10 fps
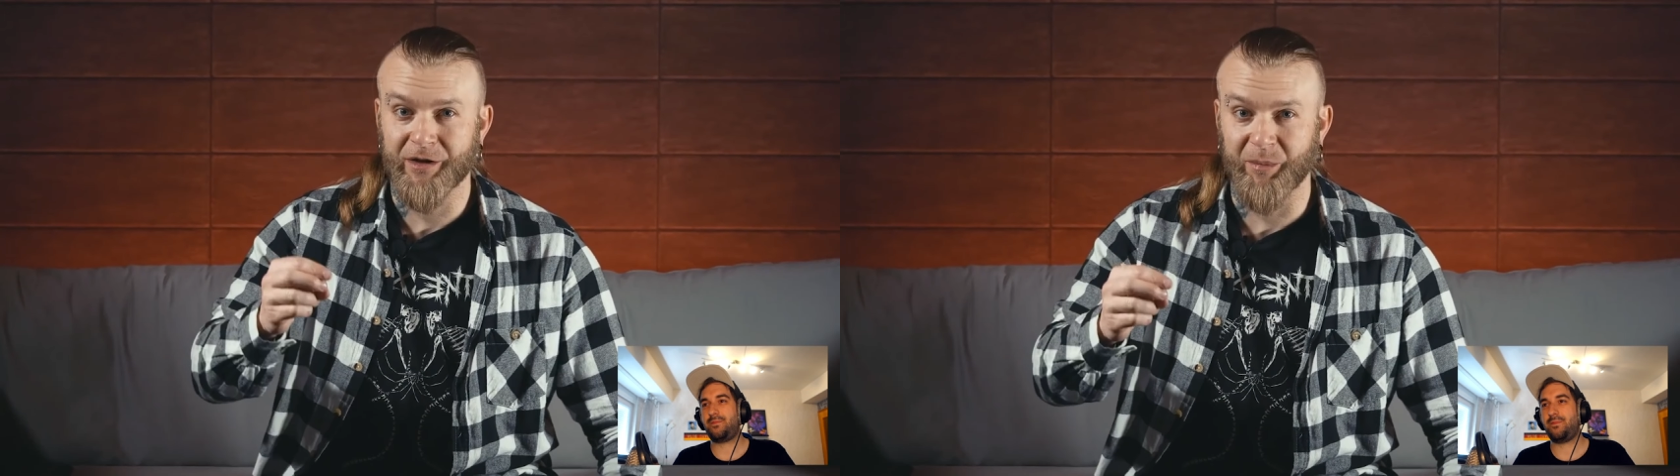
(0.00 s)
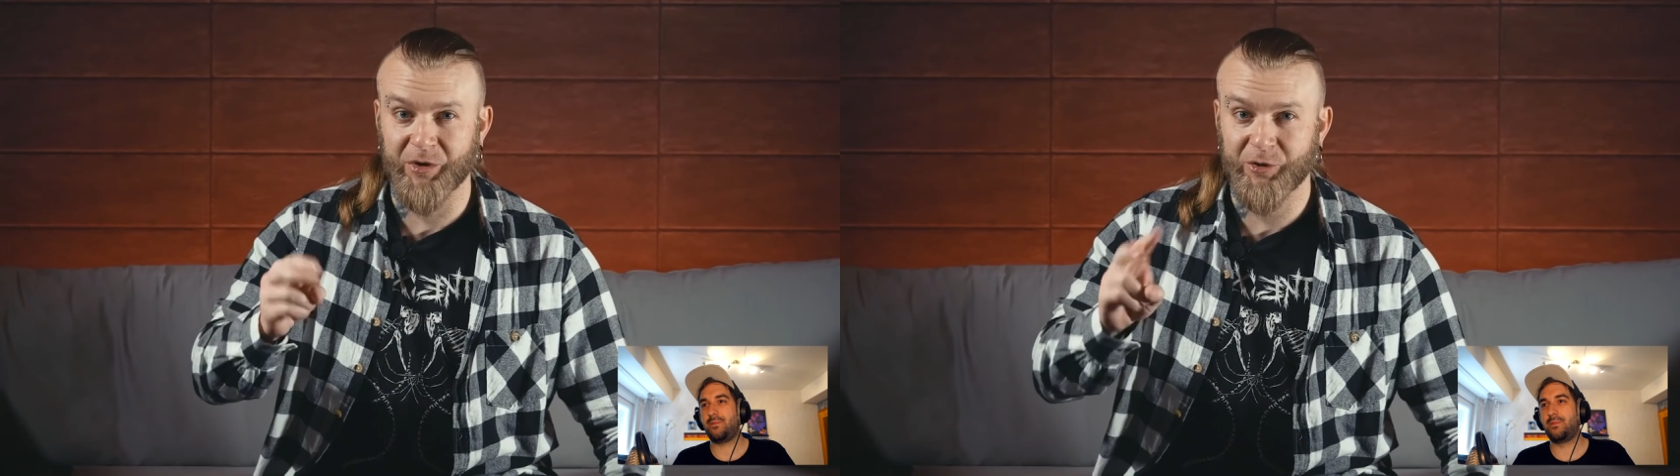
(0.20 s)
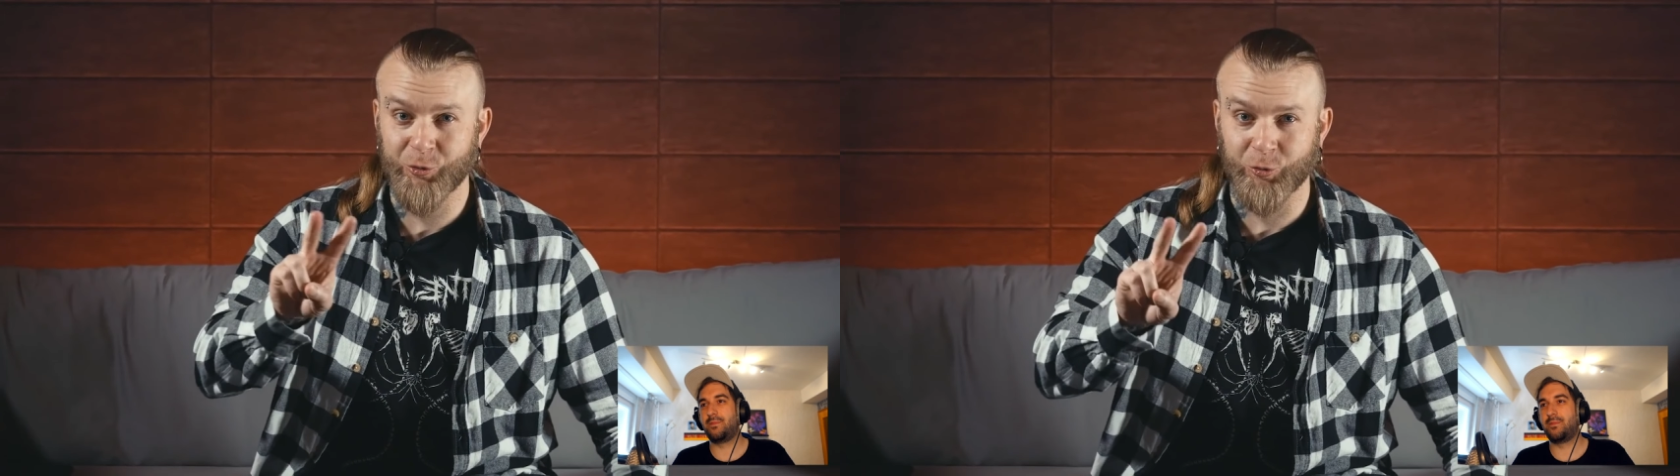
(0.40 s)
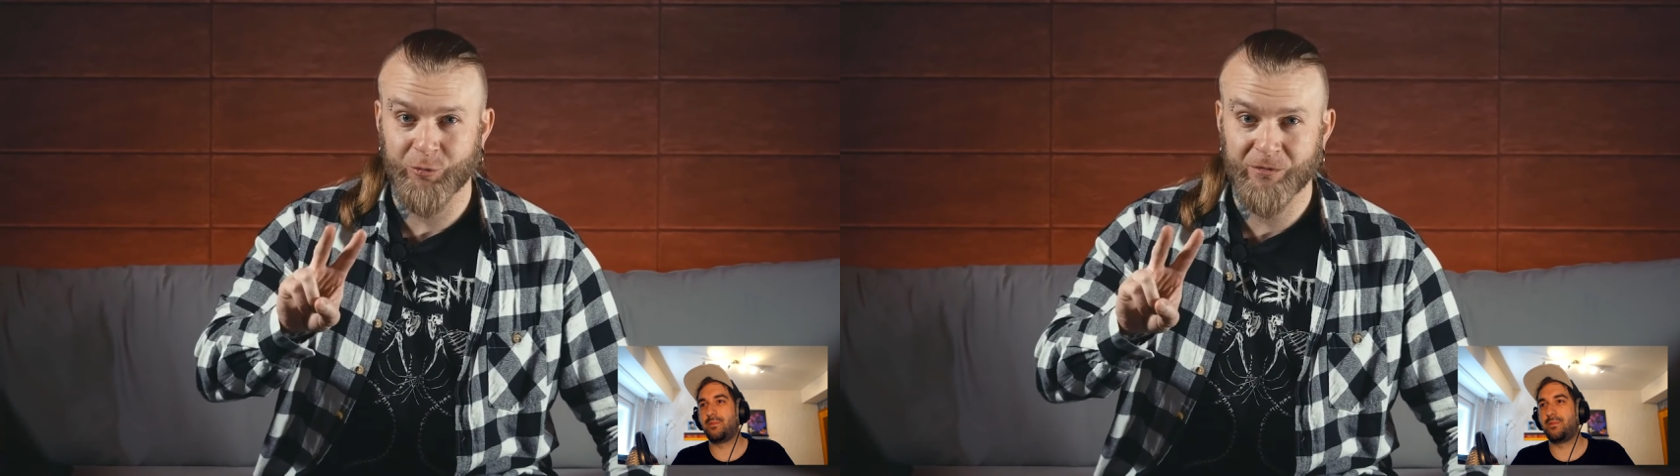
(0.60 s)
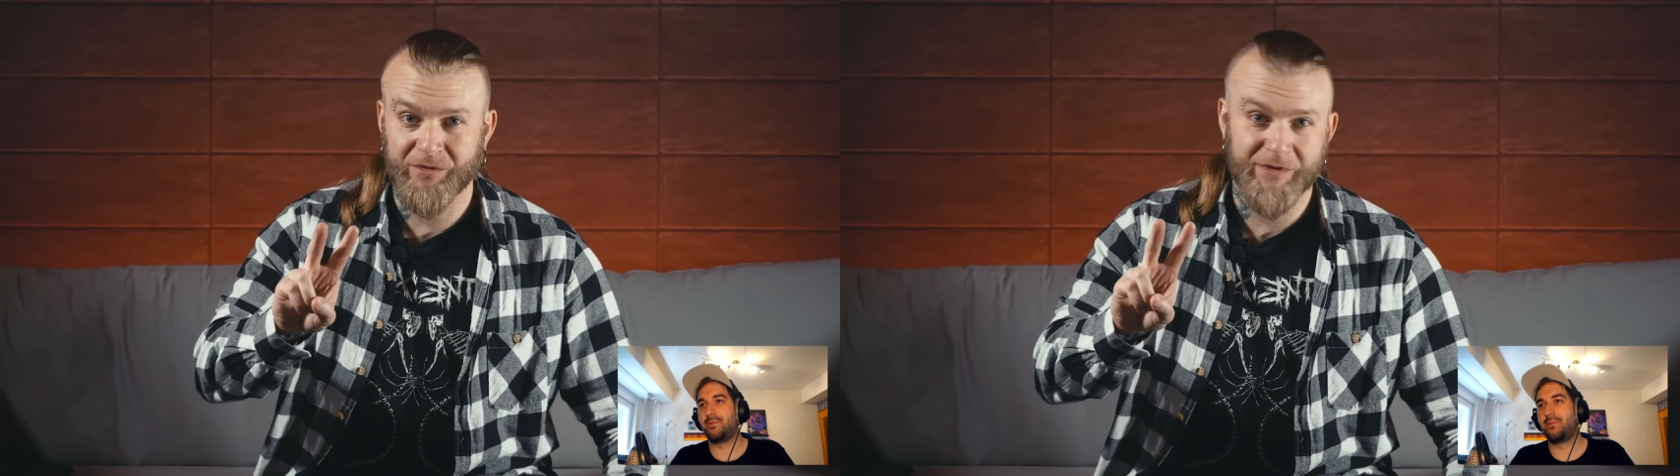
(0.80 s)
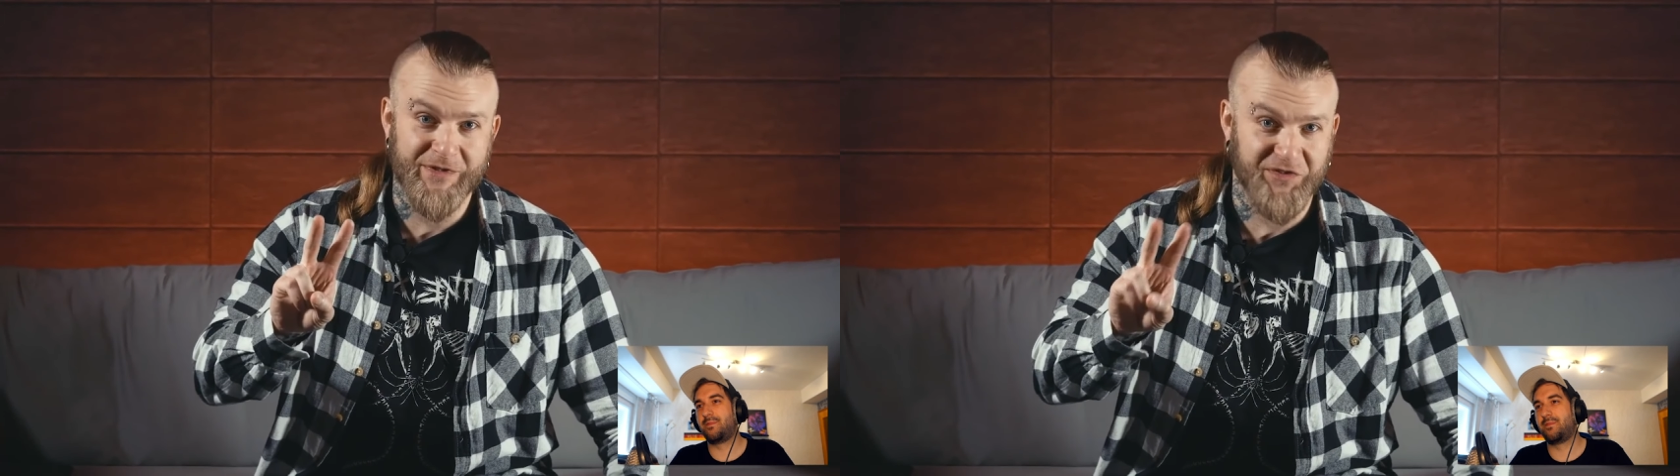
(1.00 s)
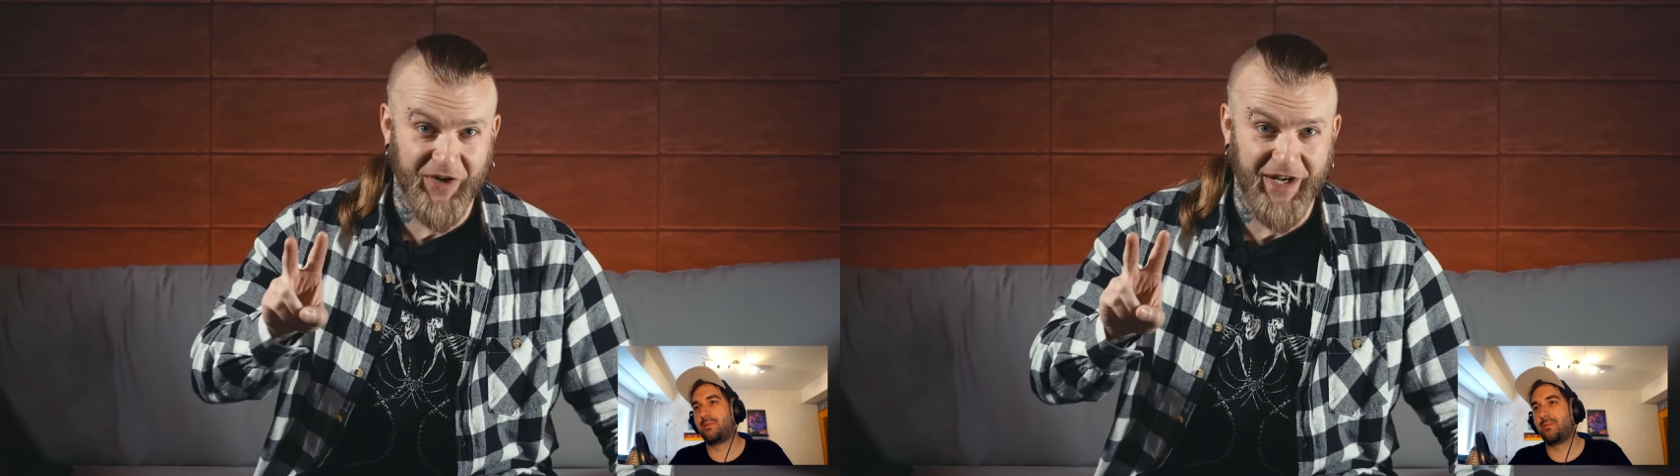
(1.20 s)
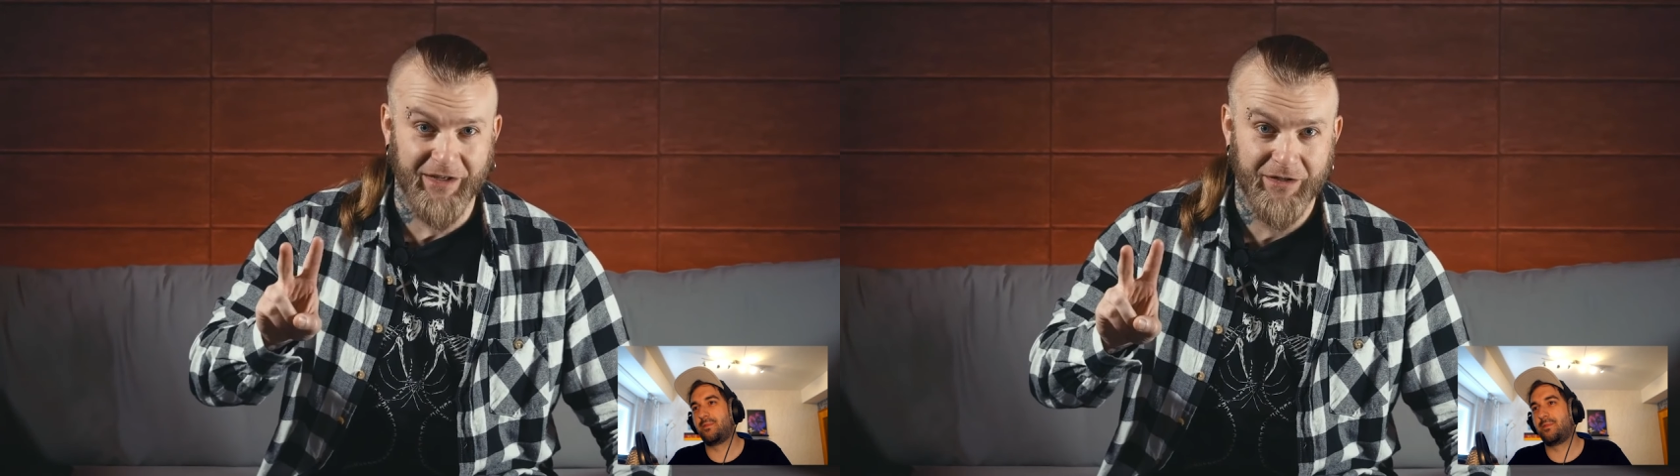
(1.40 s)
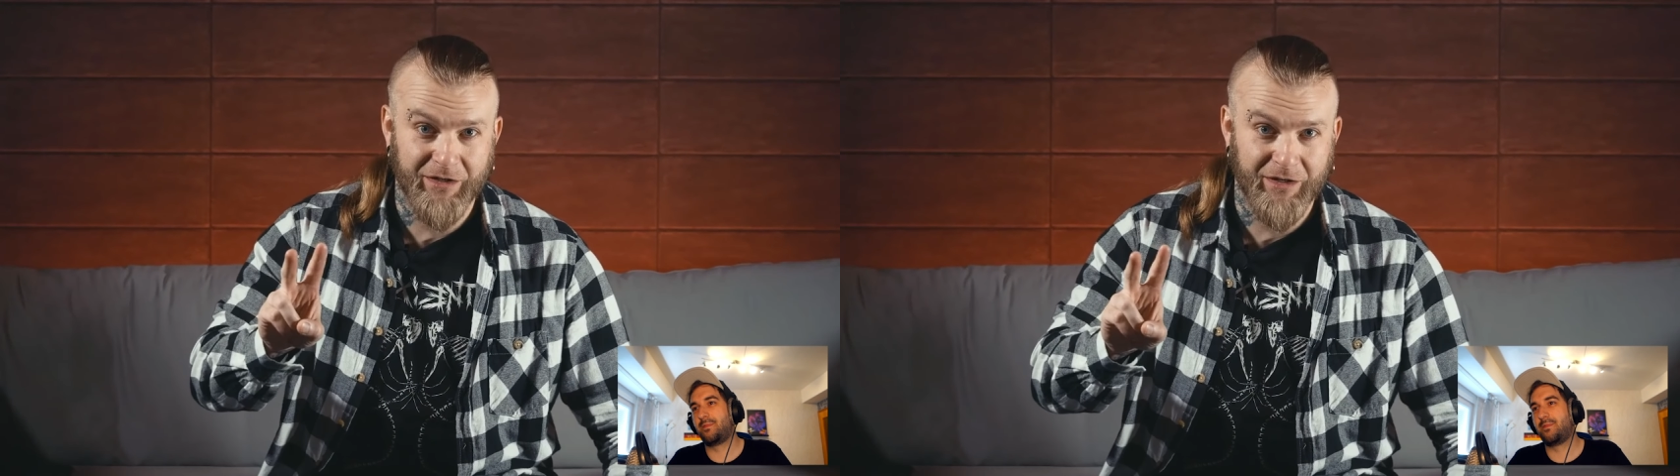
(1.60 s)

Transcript: Number two, zwei.